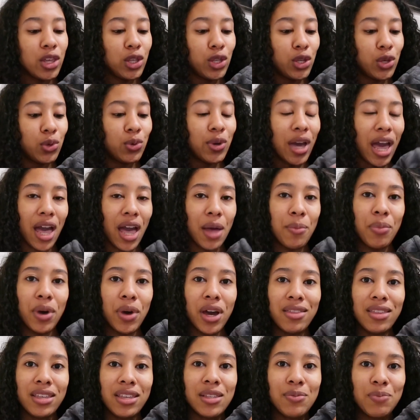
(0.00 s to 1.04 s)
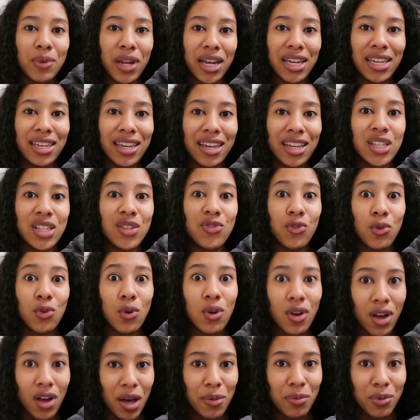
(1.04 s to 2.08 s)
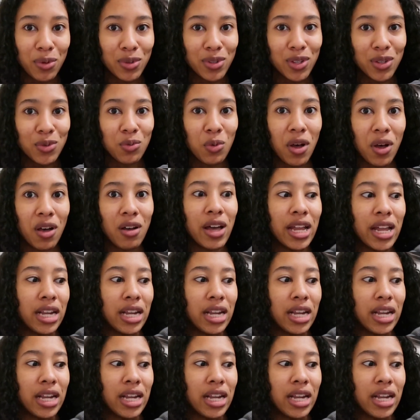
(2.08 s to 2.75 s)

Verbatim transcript: you can buy these blankets for couples as well